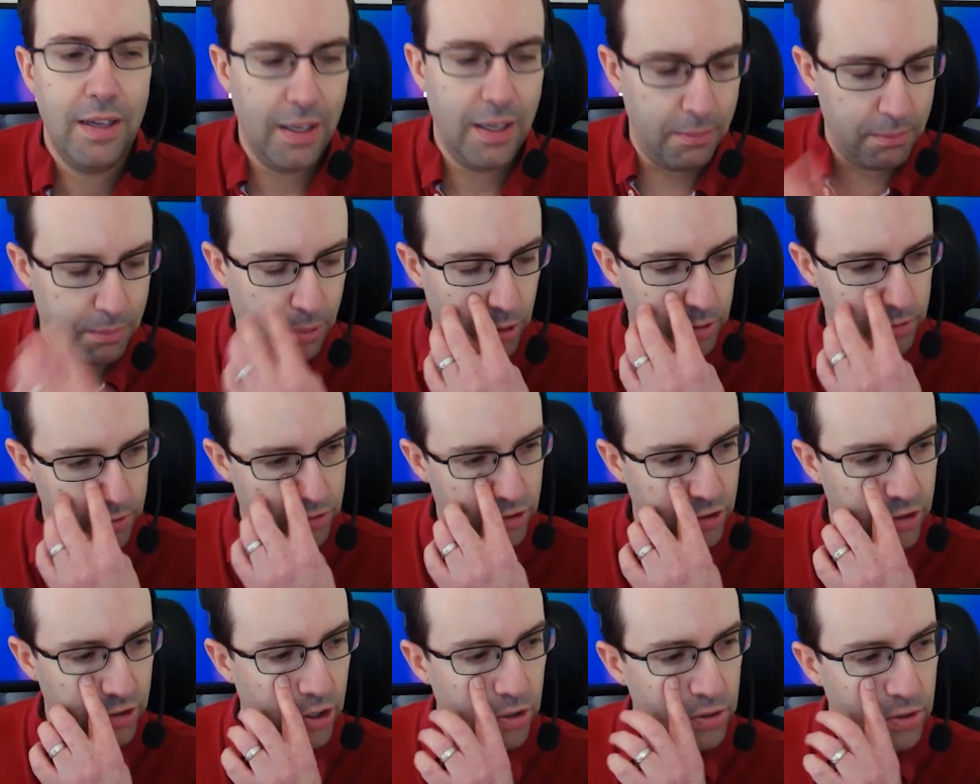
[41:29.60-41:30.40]

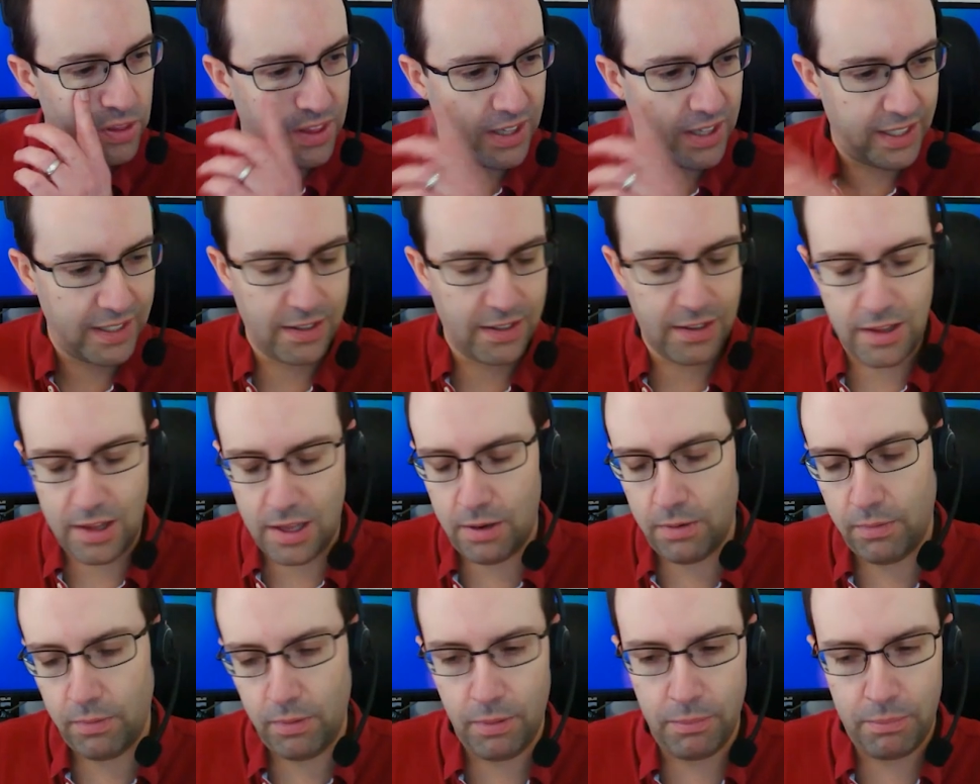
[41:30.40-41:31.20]
Important to note that
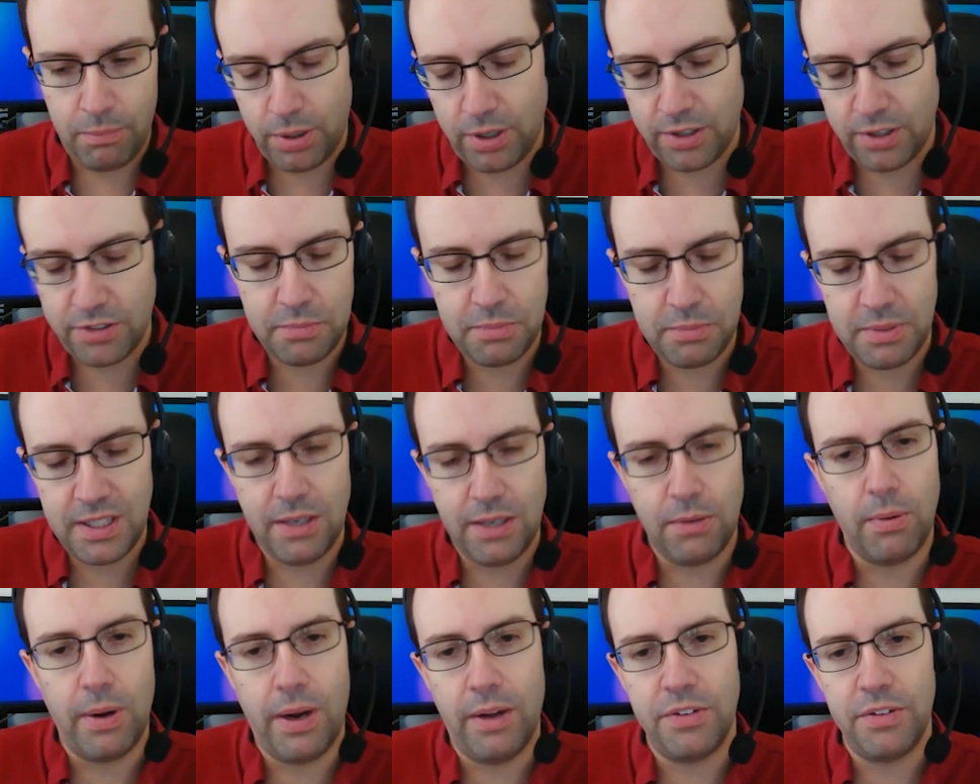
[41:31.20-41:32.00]

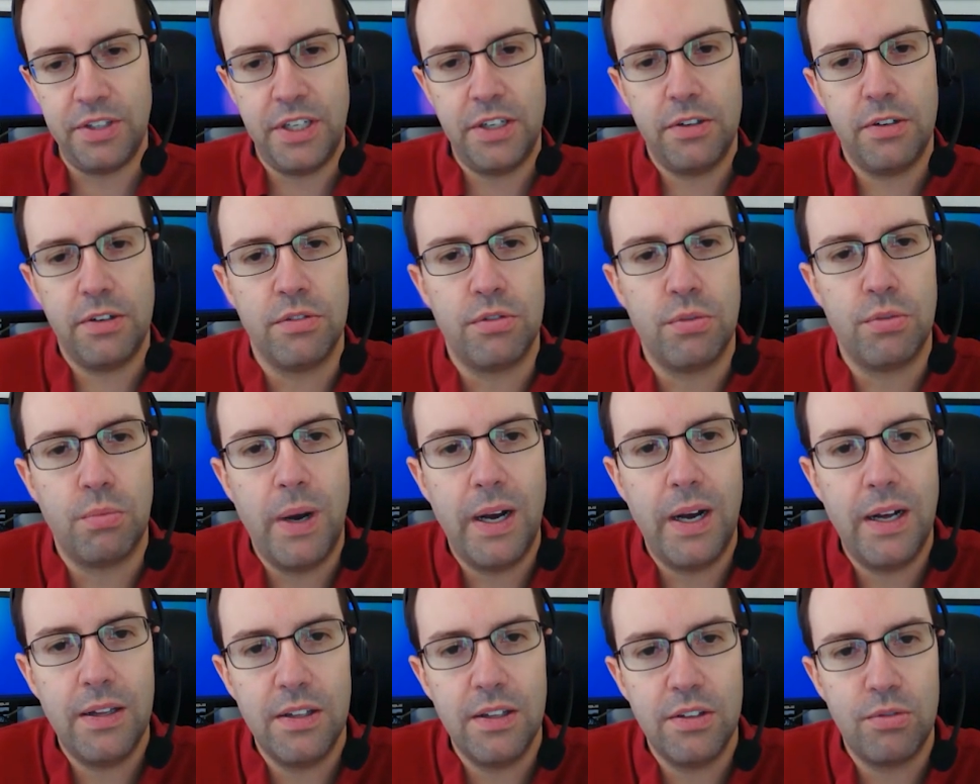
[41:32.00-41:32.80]
approximately around here as
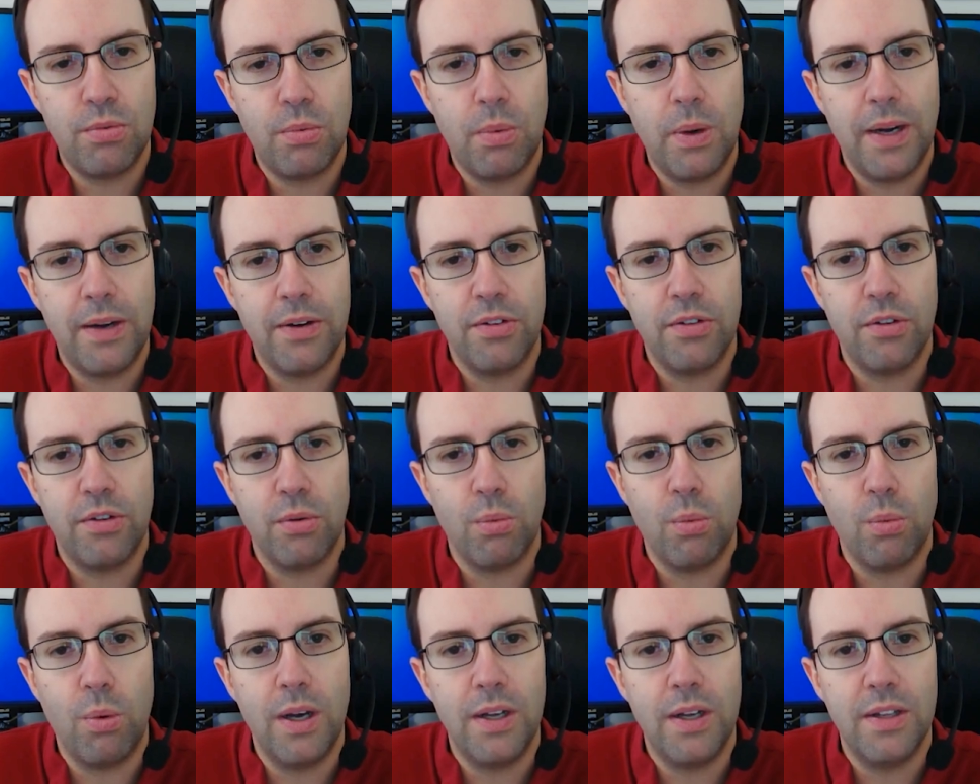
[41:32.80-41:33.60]
well is where
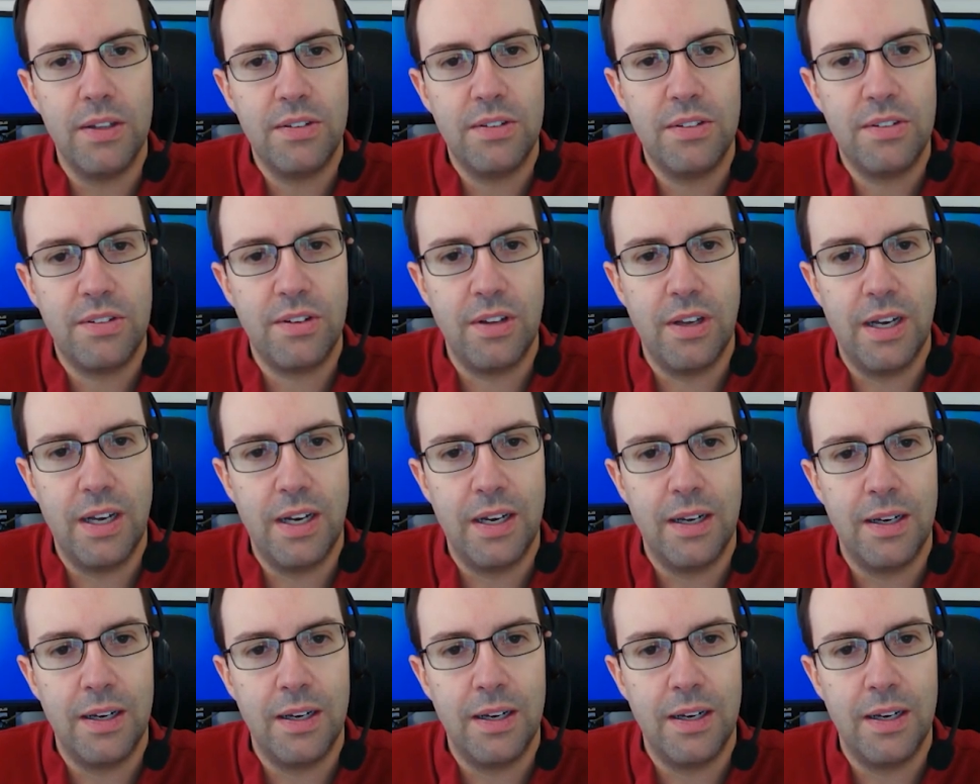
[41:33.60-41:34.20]
there was